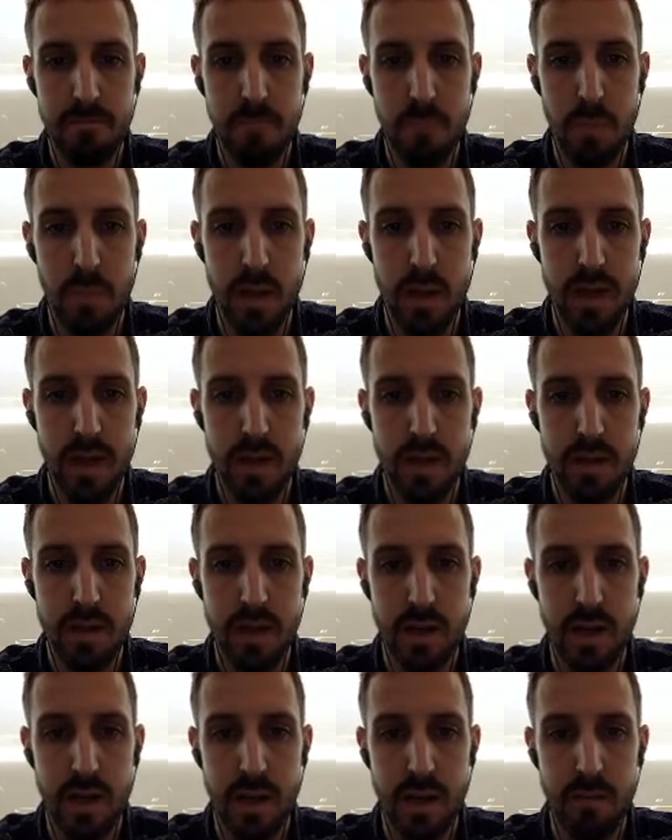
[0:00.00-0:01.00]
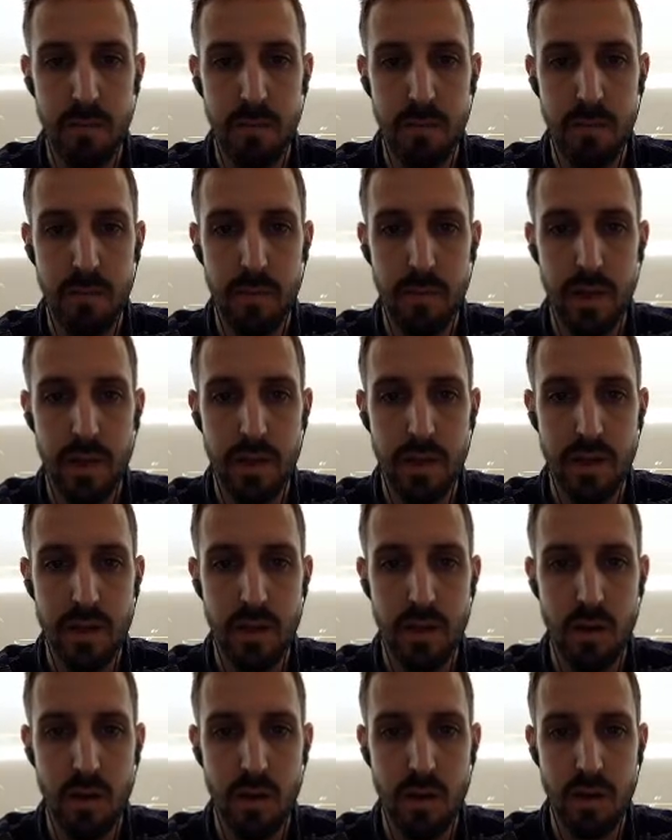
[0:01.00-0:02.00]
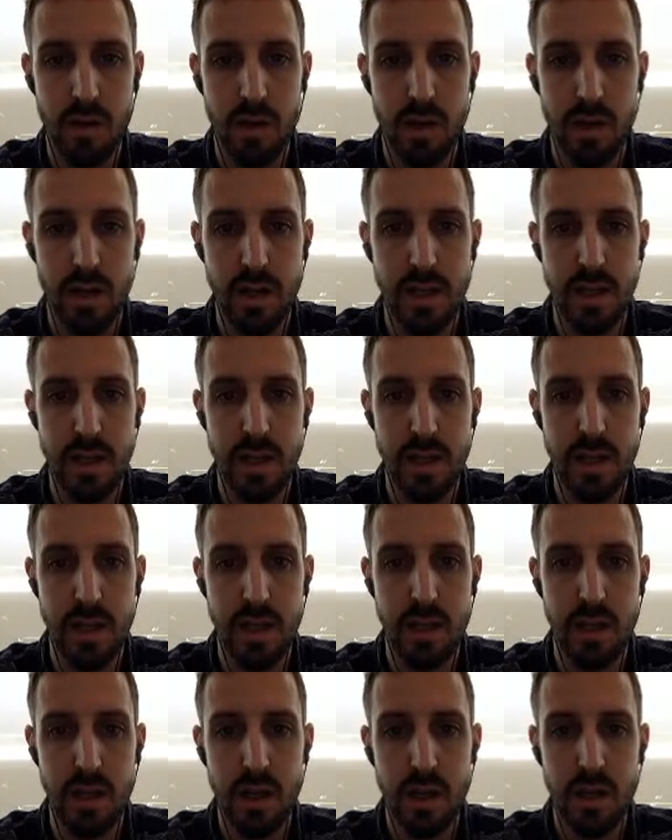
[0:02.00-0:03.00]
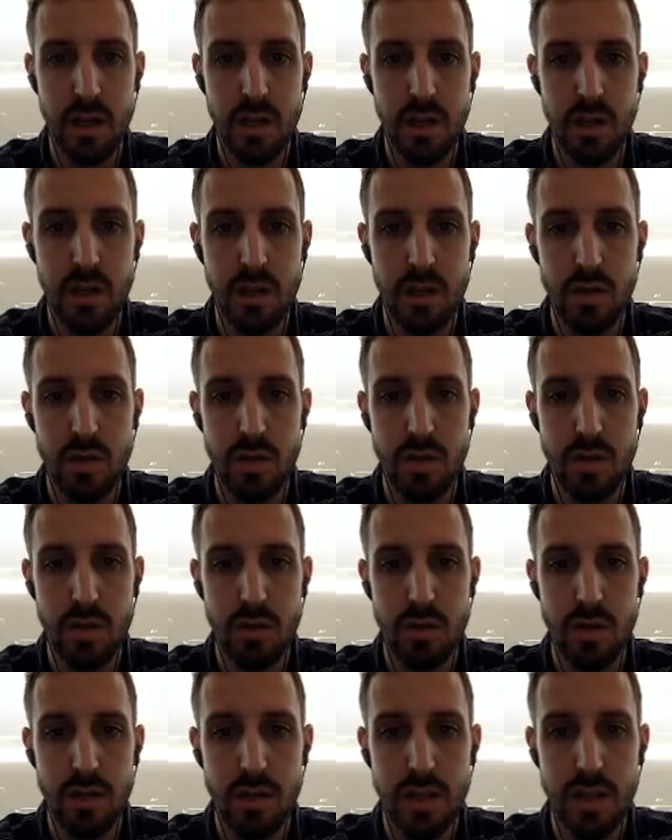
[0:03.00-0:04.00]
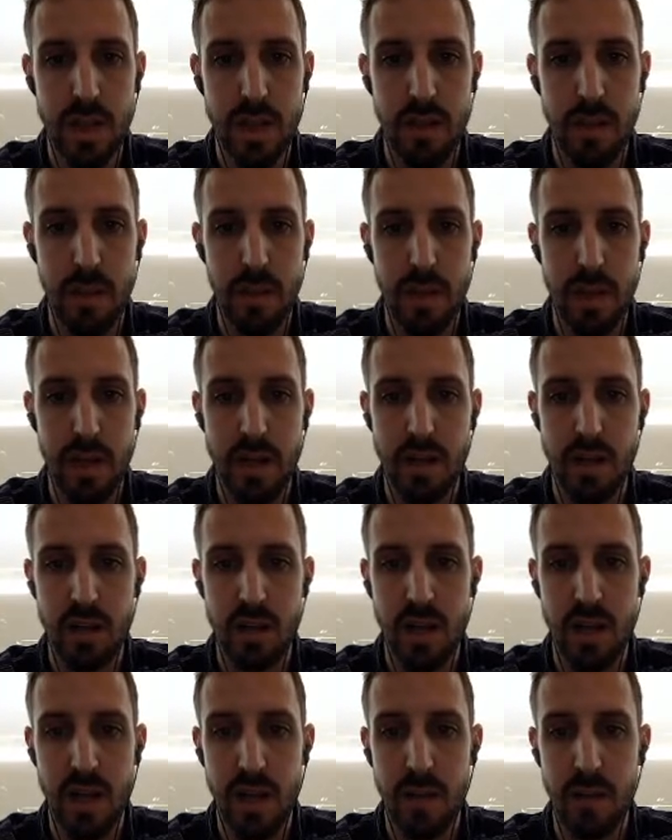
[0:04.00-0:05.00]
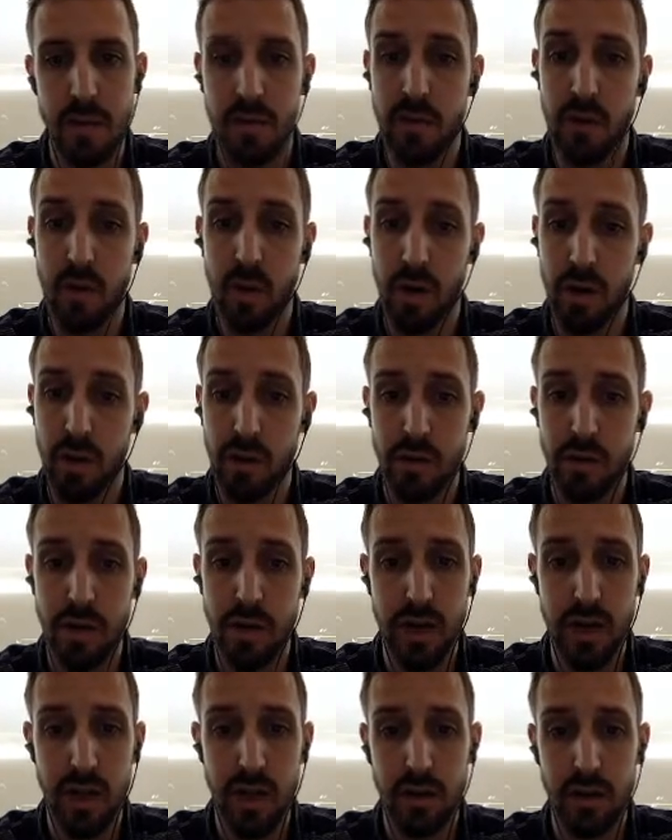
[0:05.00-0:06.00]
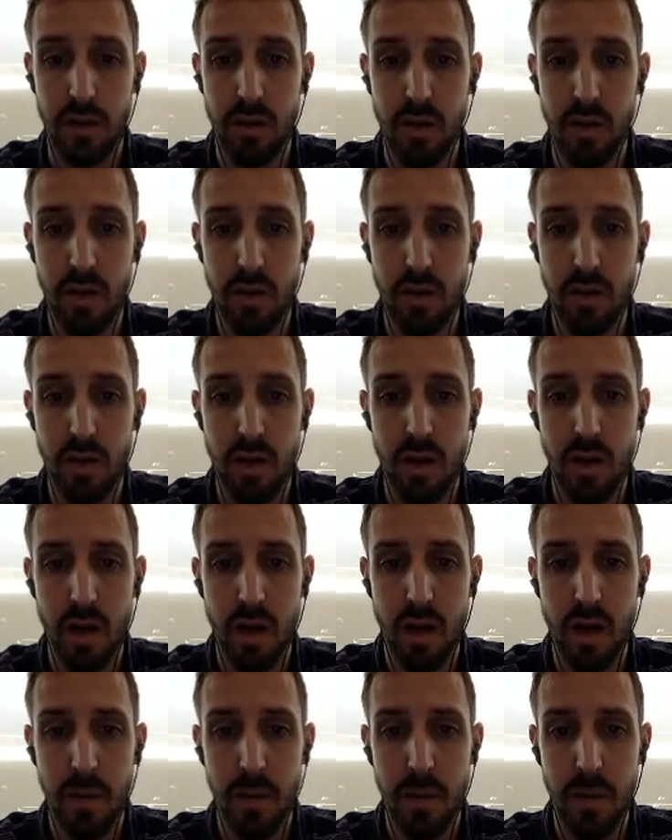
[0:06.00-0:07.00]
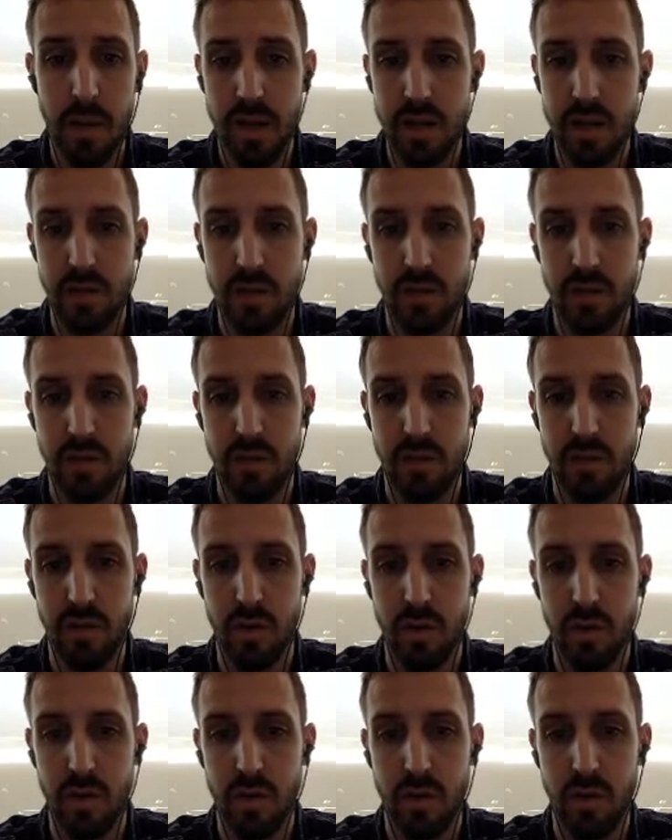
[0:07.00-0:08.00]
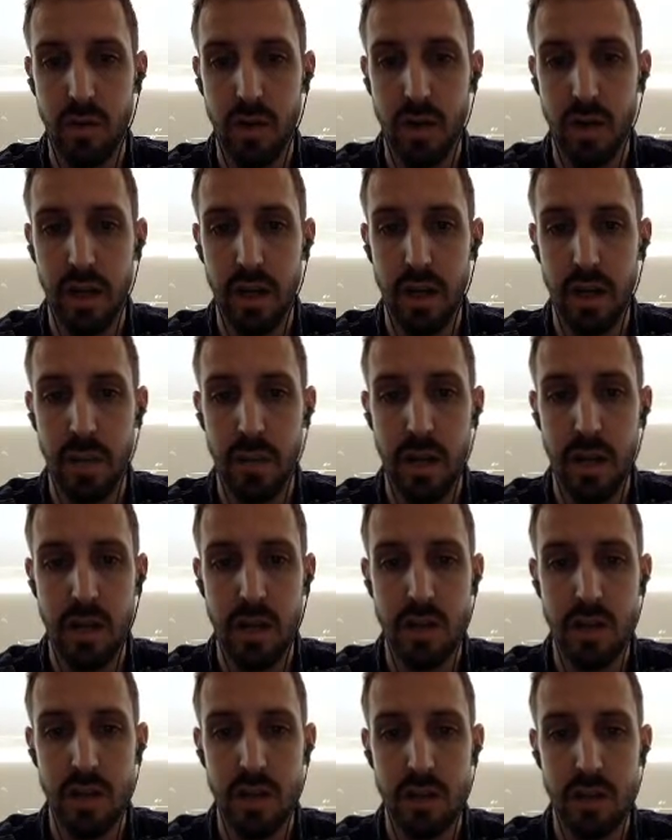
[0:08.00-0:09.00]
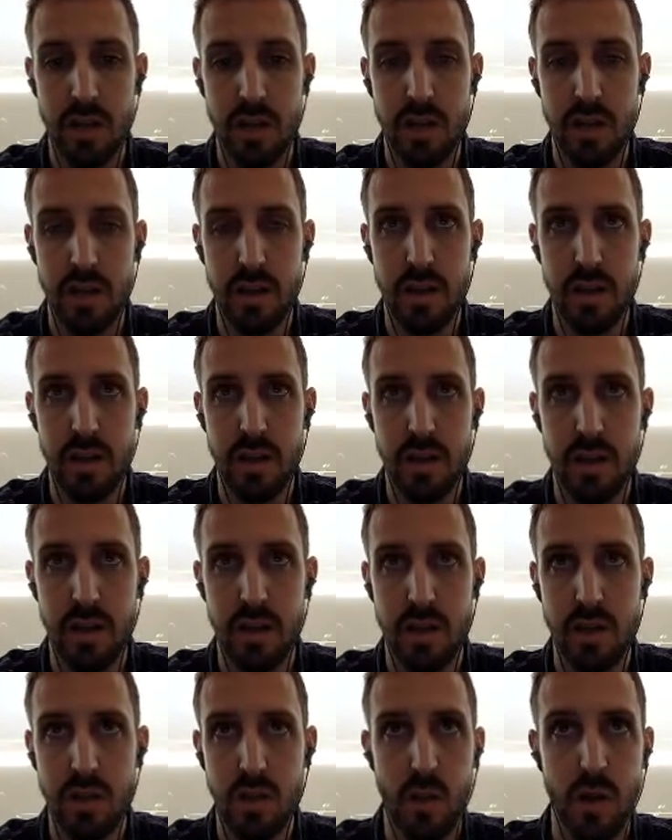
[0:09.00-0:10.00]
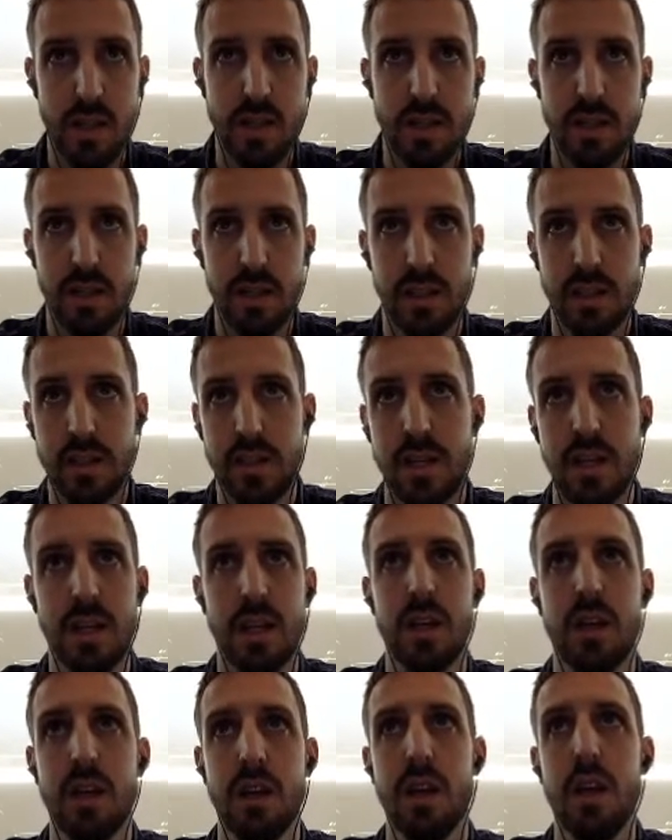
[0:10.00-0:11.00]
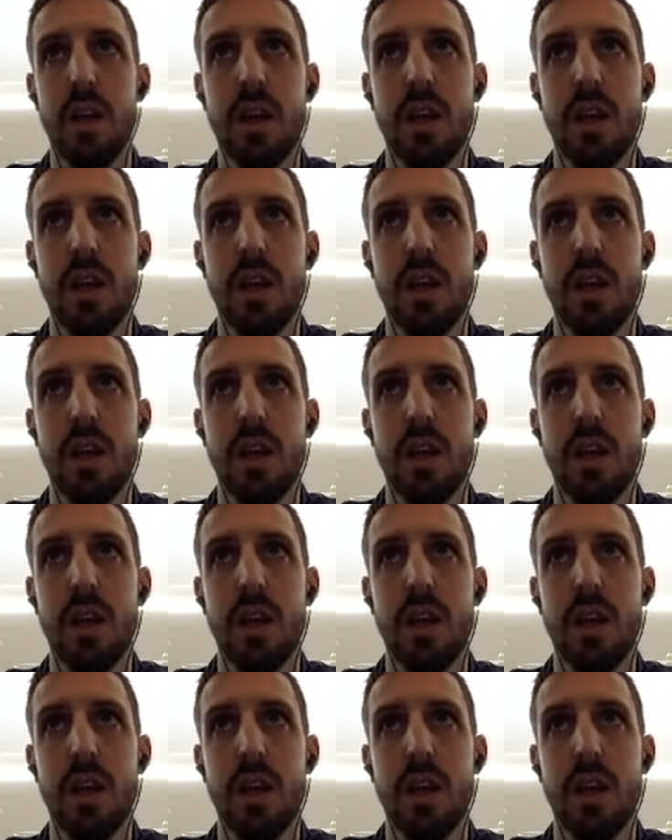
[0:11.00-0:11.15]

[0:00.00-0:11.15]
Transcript: but it's always a good idea to set the page type if you are creating your own page. So if you're creating a page on, say, the 2016